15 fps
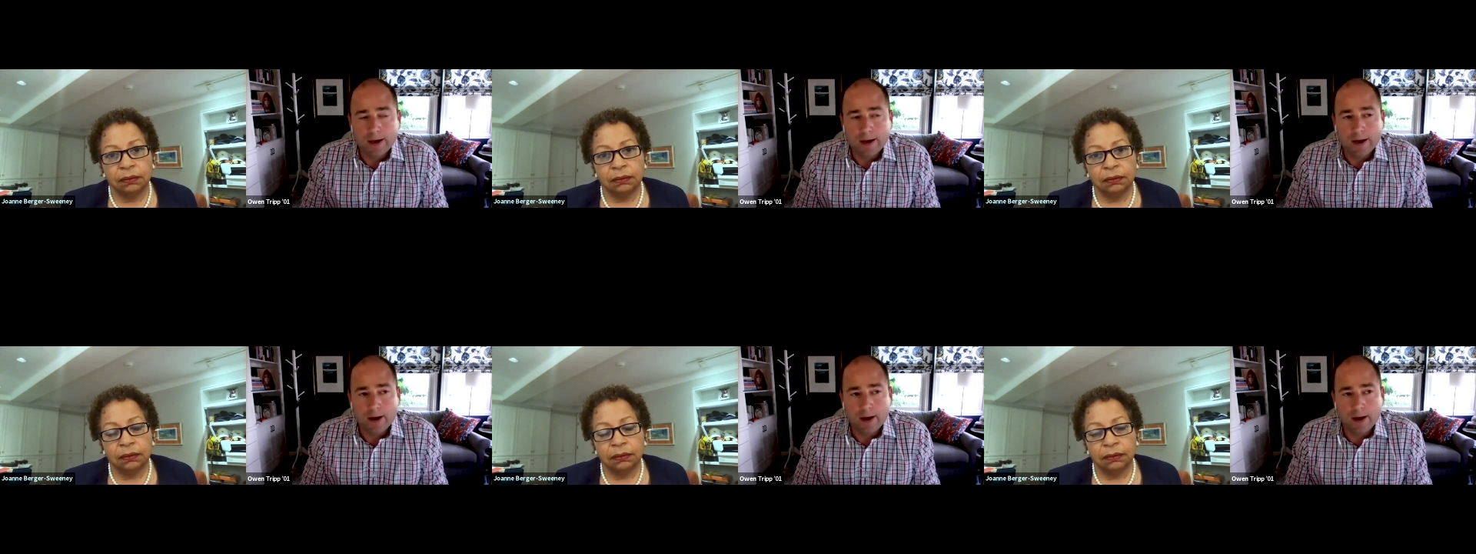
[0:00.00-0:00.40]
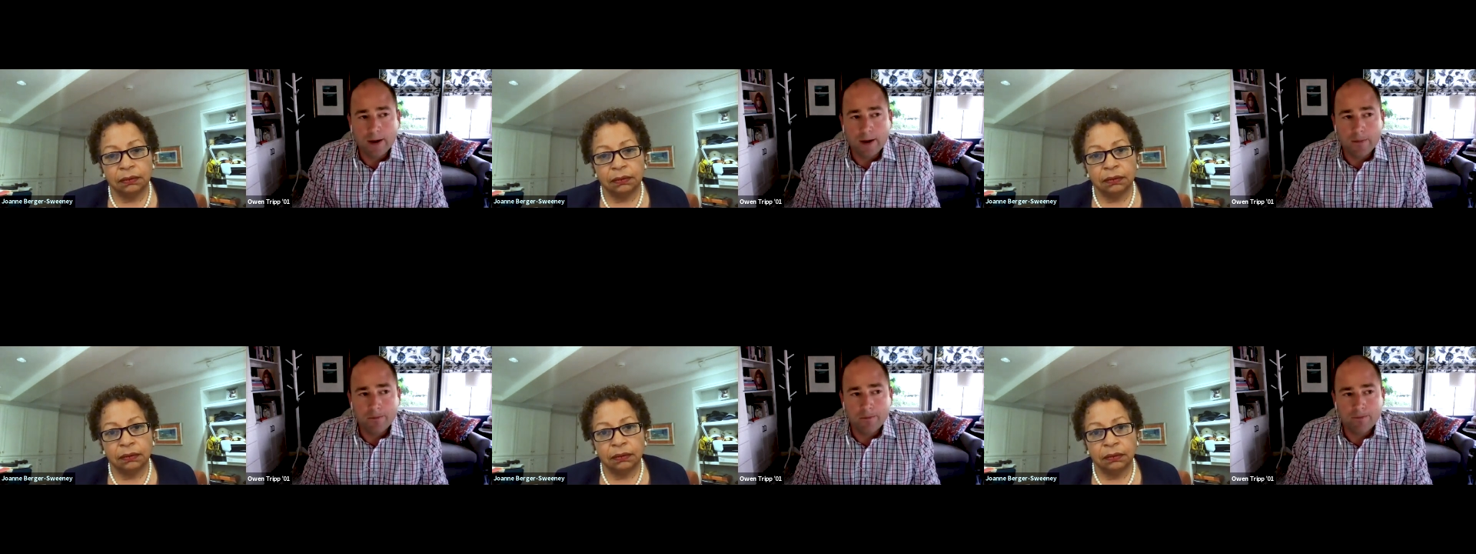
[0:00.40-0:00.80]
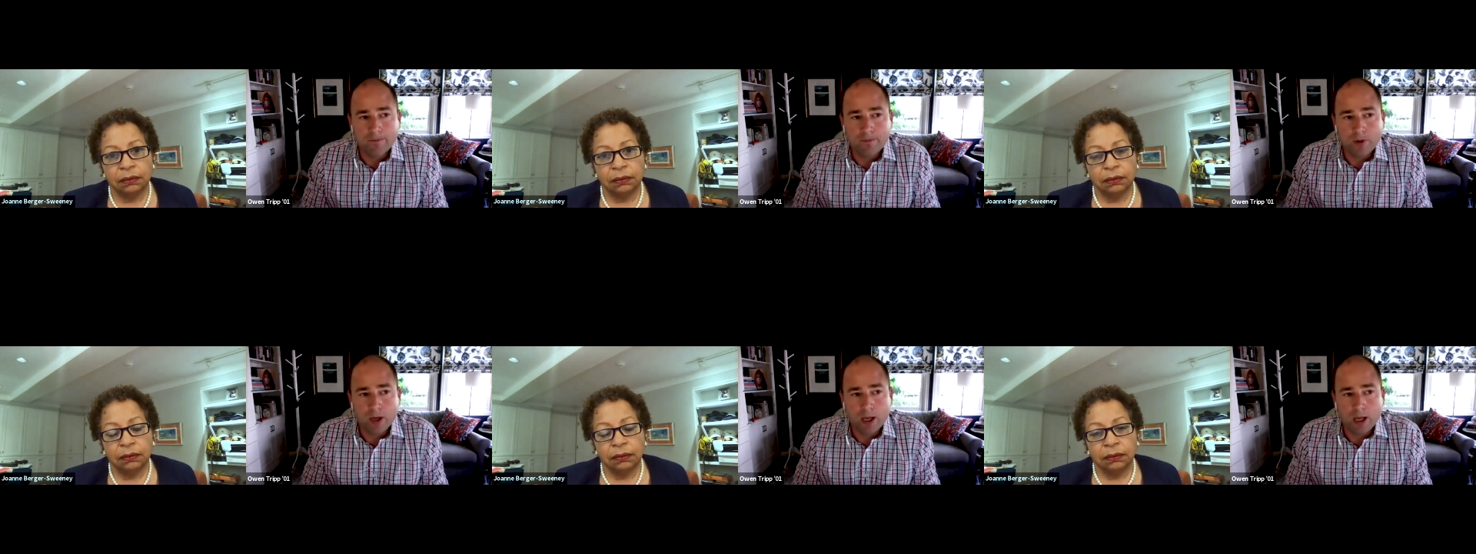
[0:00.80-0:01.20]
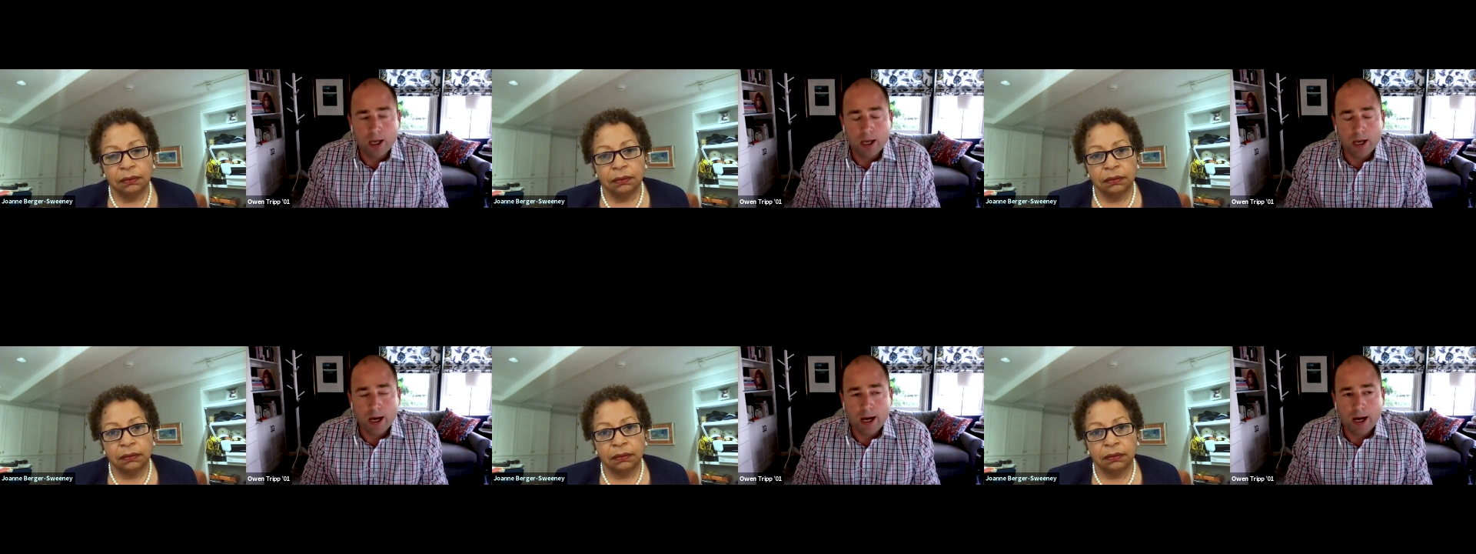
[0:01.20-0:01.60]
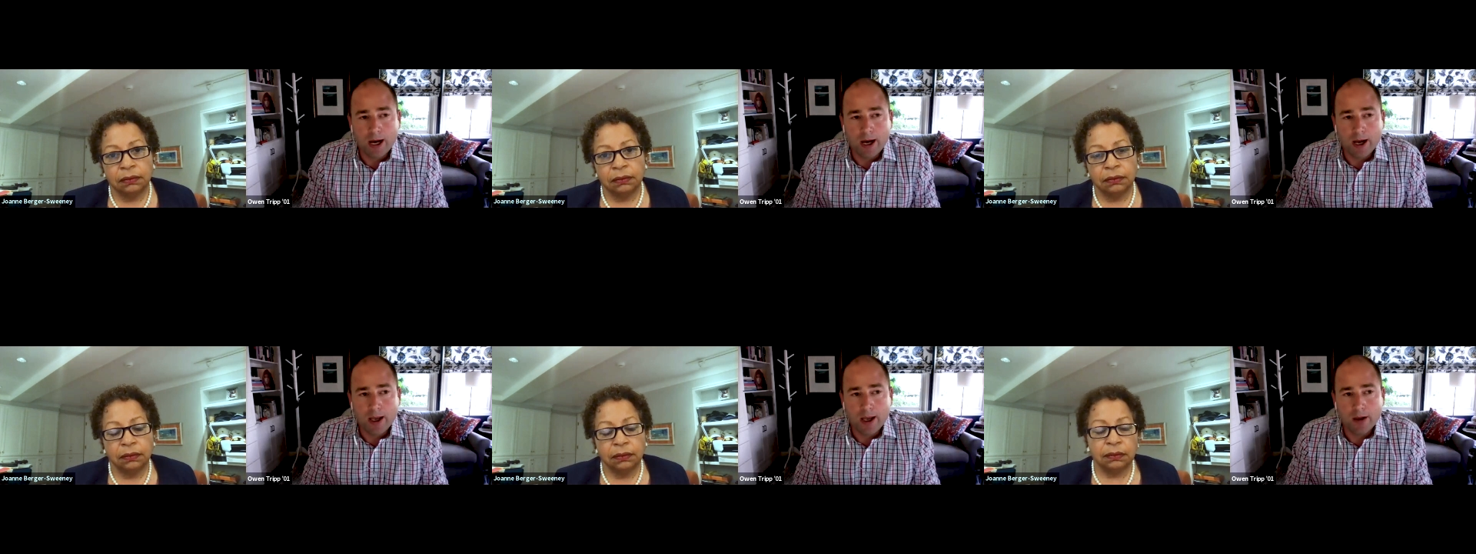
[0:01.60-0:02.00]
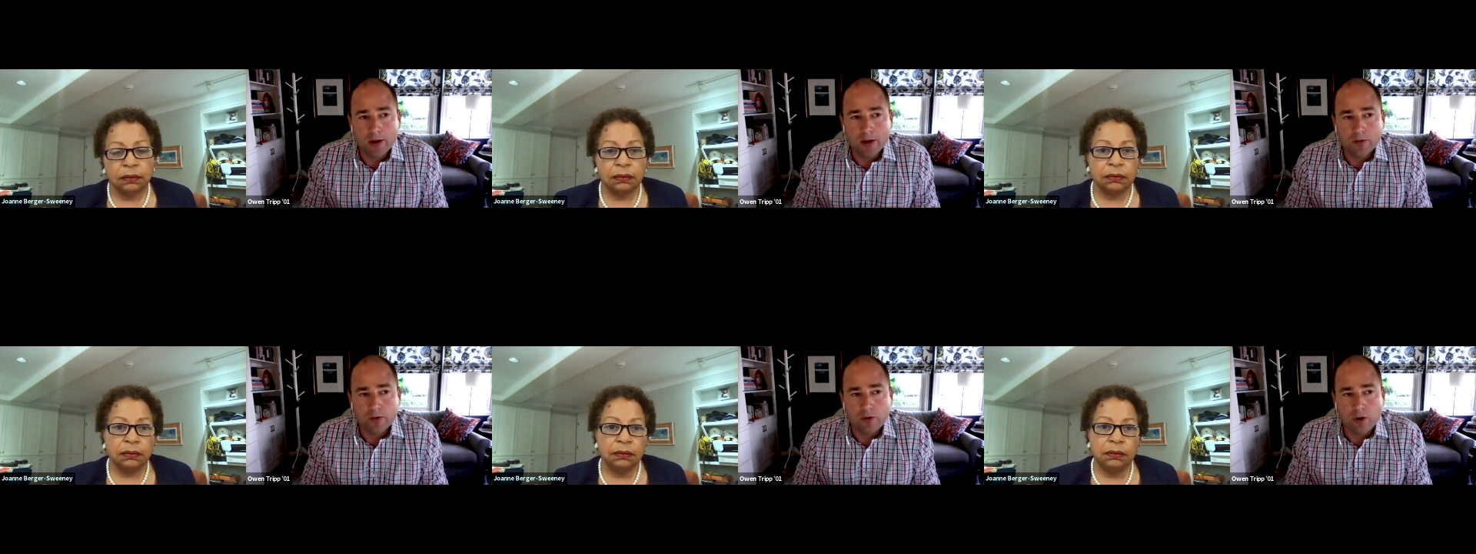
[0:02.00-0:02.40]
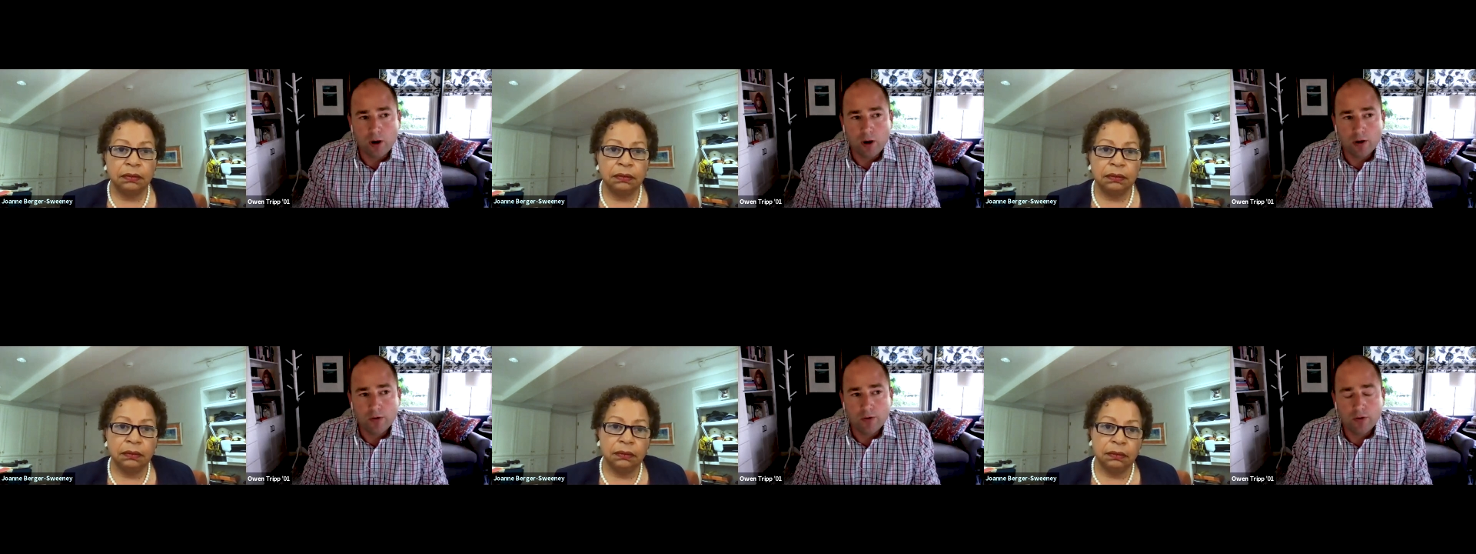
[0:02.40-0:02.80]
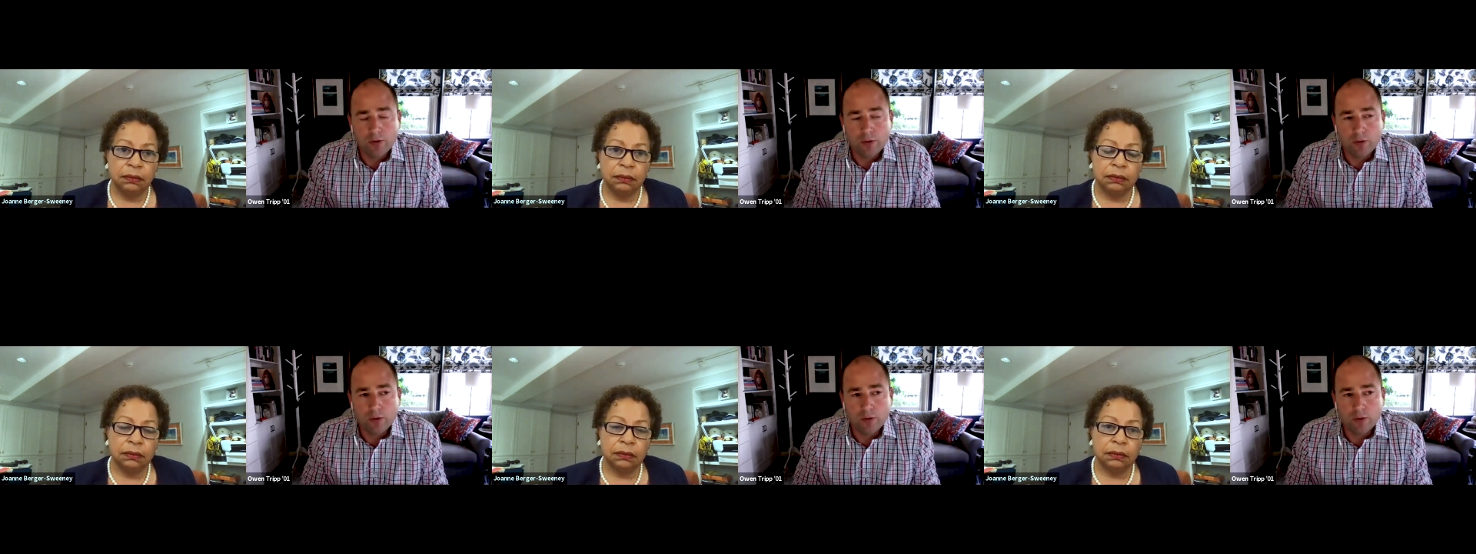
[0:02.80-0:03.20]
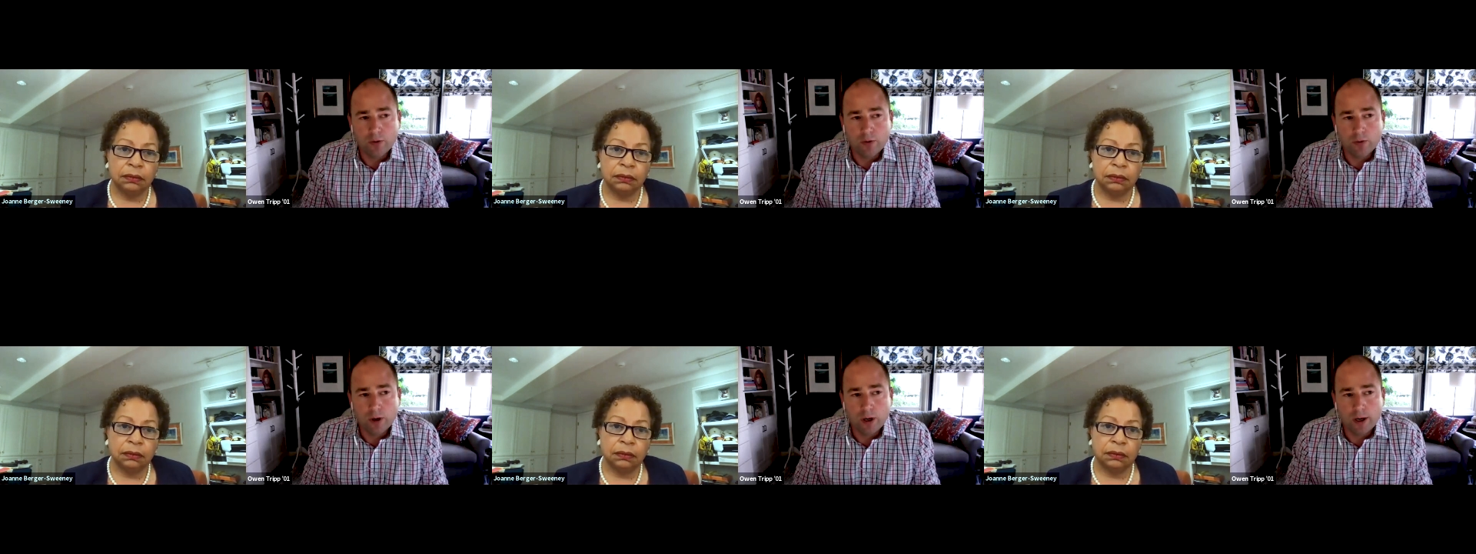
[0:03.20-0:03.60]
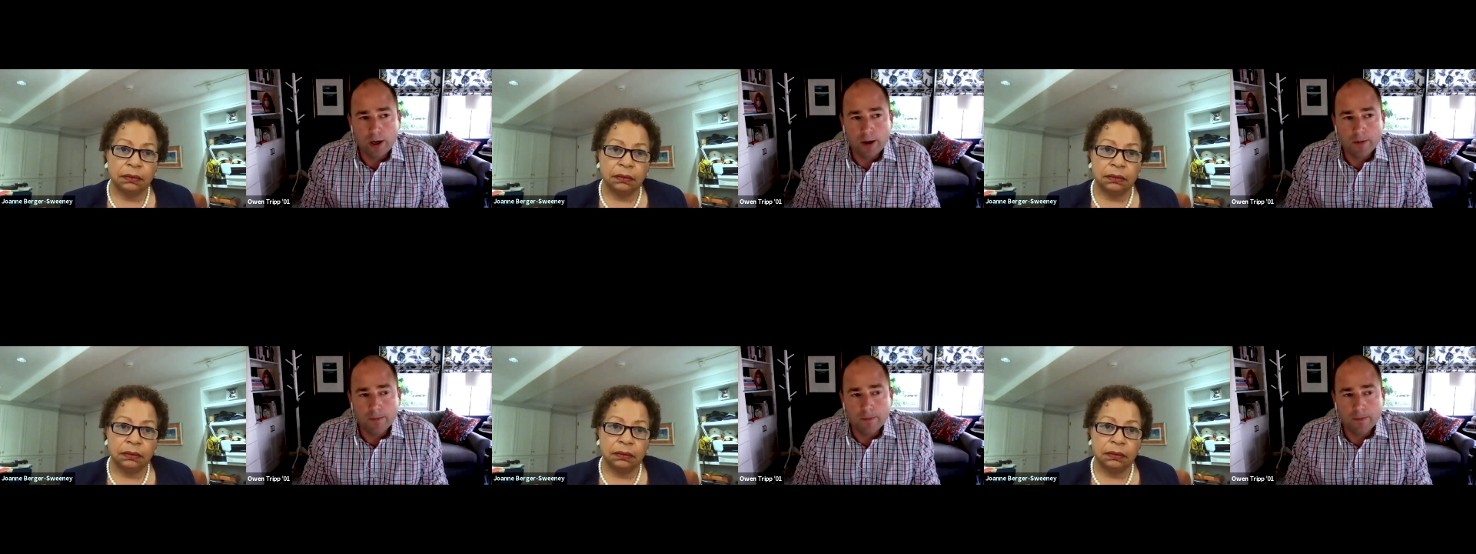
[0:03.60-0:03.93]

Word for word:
Speaker 1: Um, I started to um,